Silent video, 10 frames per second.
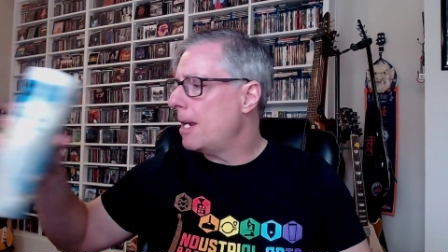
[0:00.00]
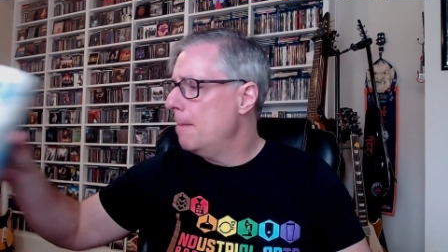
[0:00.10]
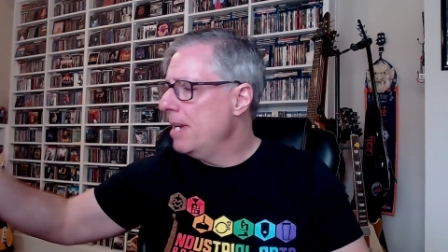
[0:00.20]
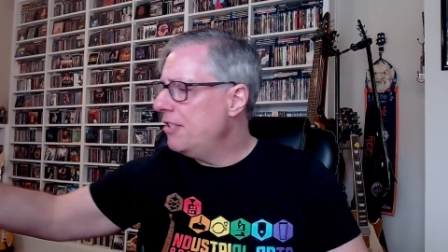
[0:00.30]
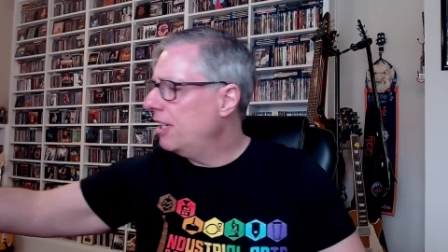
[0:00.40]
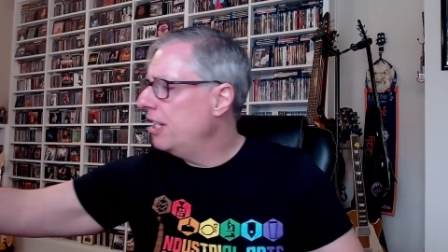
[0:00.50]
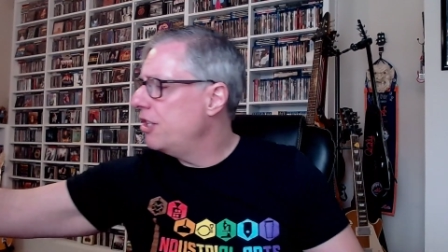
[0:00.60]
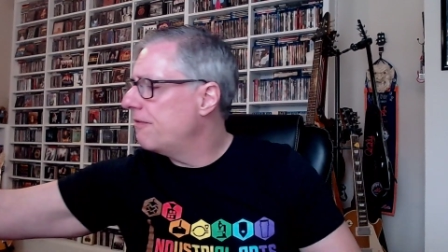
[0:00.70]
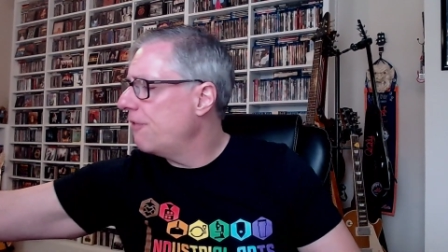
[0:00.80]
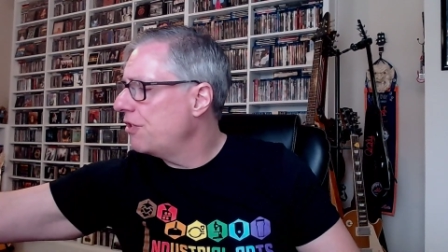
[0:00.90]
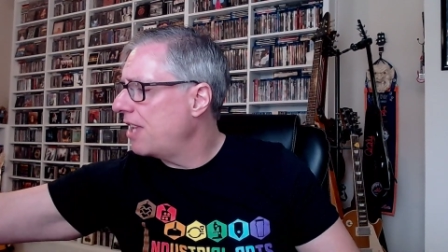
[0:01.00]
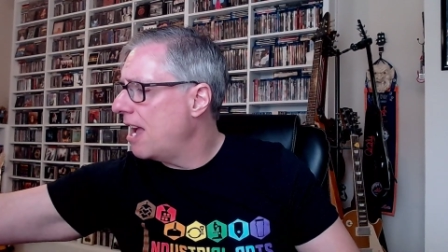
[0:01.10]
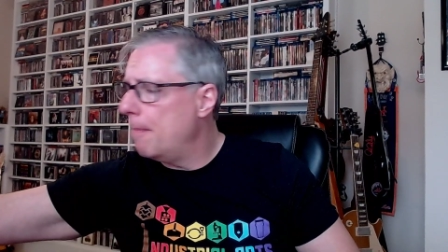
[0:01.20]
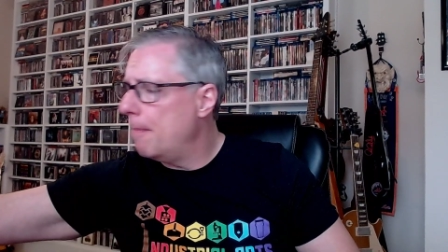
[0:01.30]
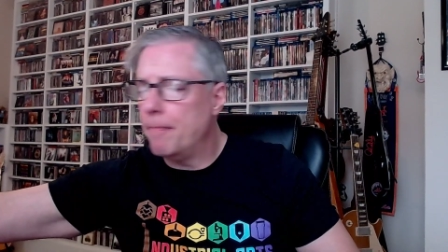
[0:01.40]
basically the first
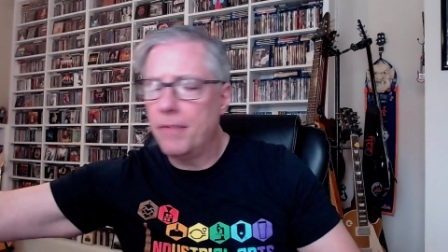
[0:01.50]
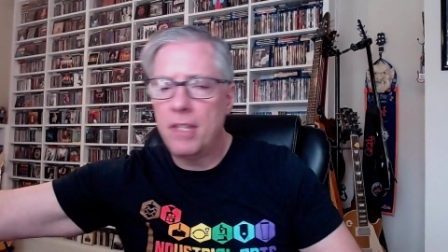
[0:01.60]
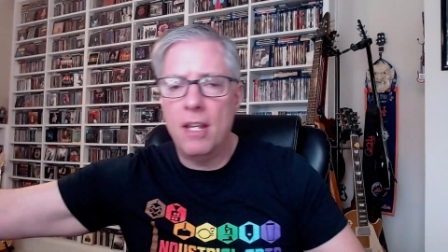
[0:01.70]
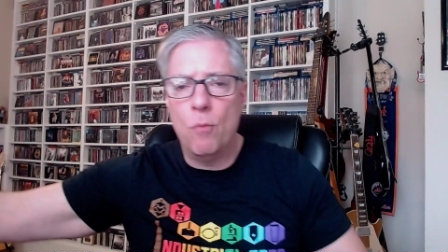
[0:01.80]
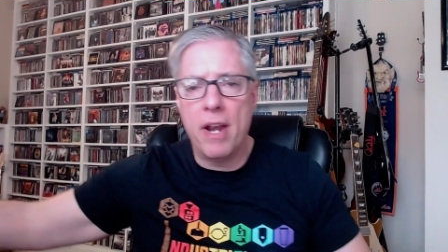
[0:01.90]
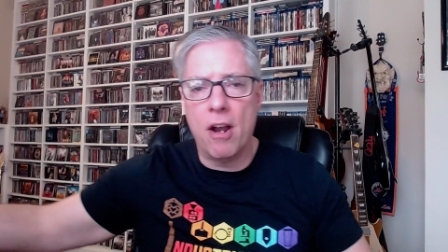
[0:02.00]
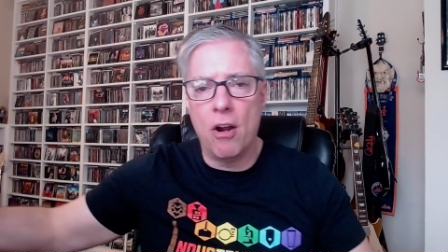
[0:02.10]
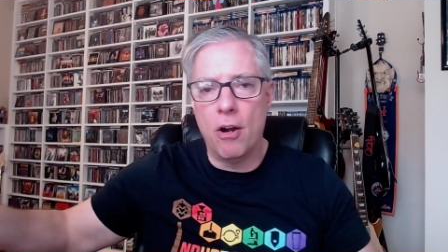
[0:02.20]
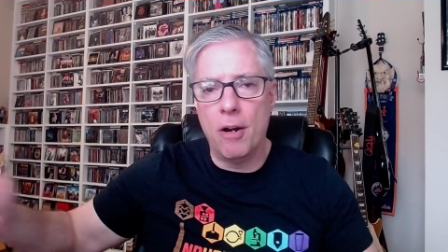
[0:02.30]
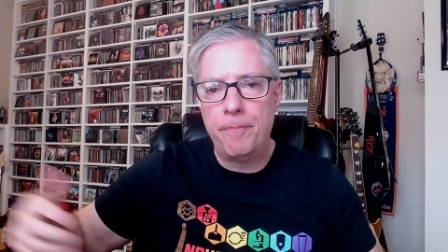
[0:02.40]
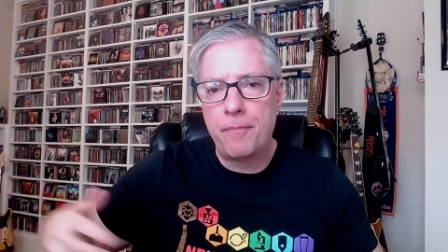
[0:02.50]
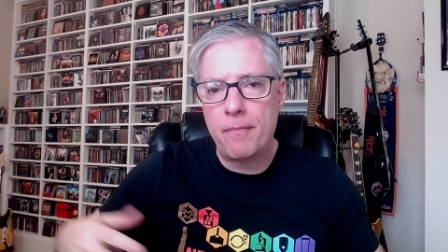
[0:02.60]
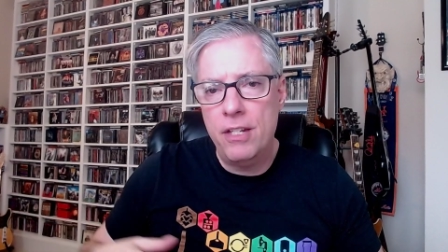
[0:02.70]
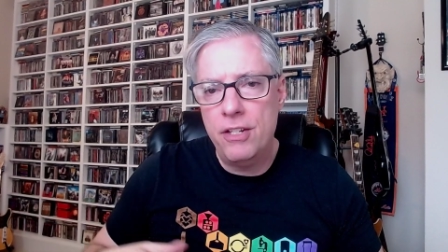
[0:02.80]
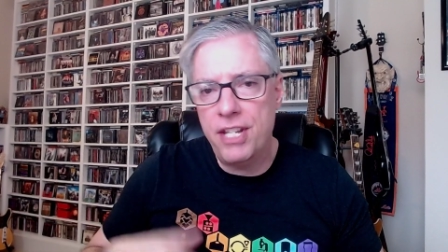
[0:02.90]
album where
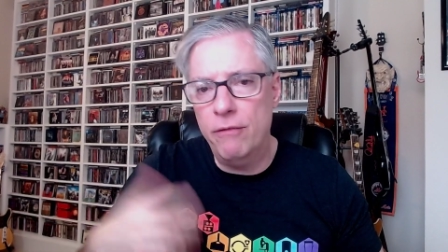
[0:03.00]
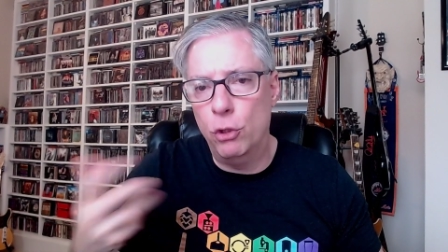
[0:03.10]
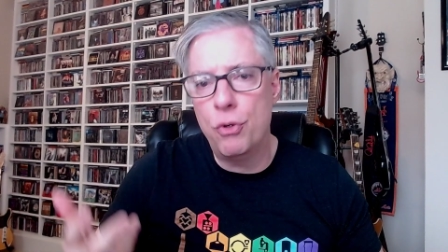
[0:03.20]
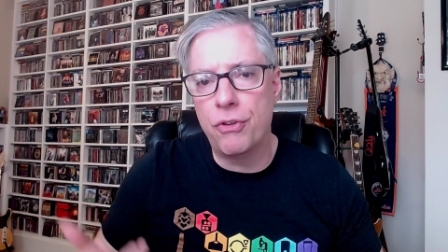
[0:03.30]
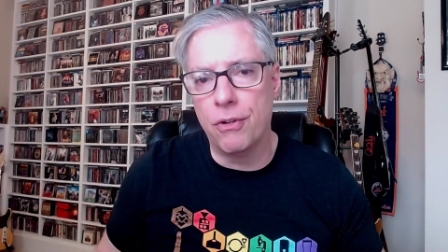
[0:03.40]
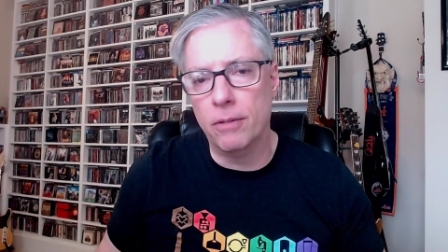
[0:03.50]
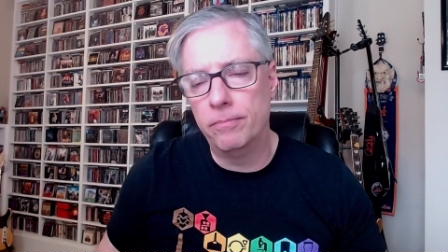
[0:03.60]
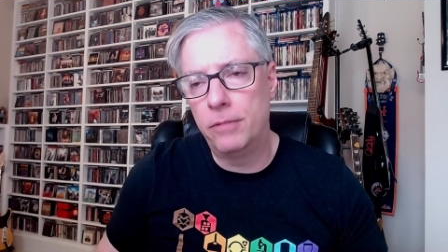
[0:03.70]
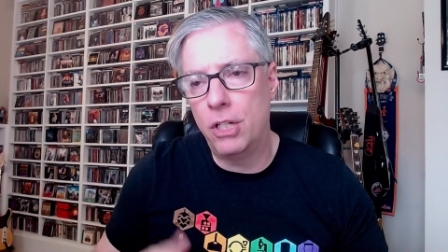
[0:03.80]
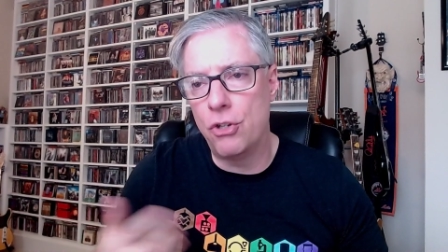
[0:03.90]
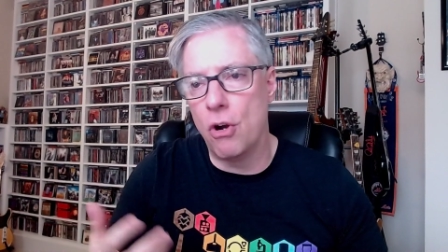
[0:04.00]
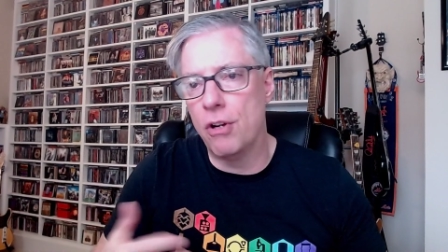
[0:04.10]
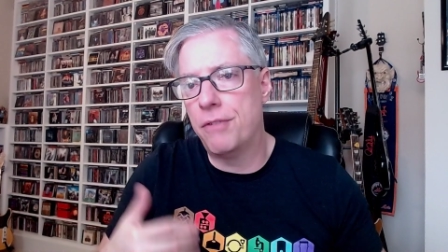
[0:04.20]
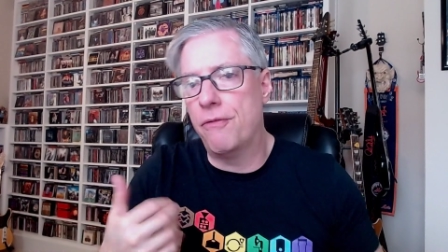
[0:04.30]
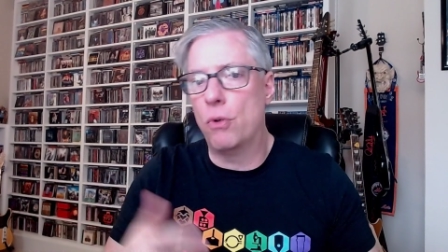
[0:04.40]
Steve Lukather,
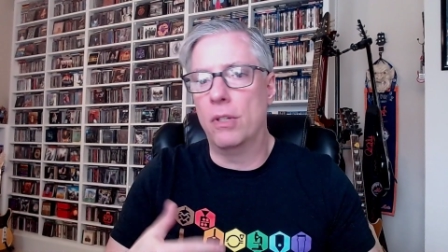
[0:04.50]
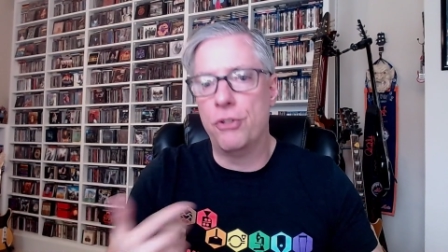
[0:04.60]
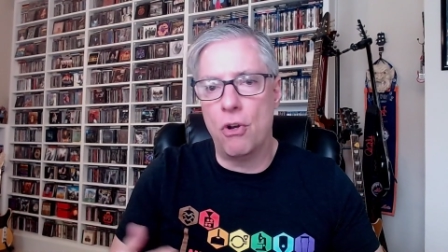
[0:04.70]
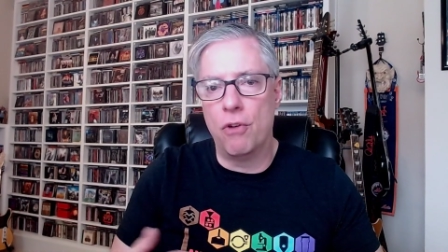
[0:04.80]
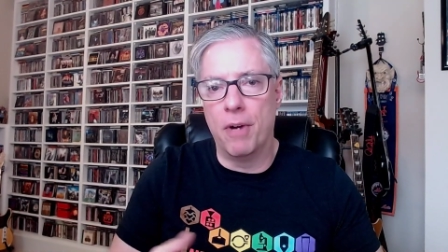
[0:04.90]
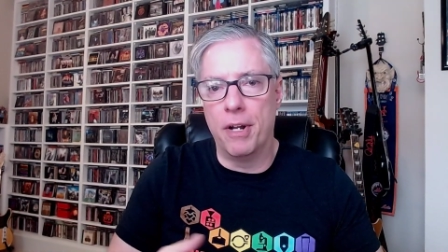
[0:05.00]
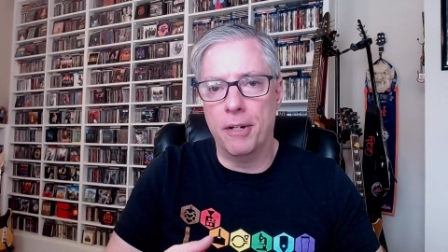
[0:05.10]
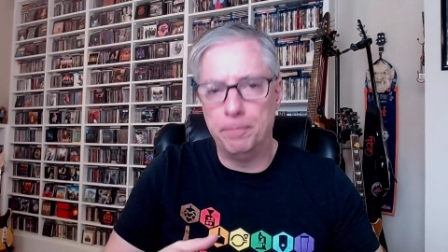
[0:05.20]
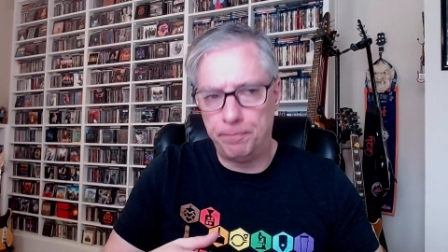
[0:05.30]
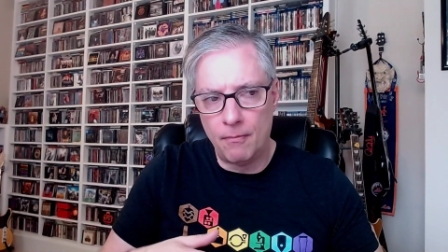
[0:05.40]
guitarist, vocalist, songwriter,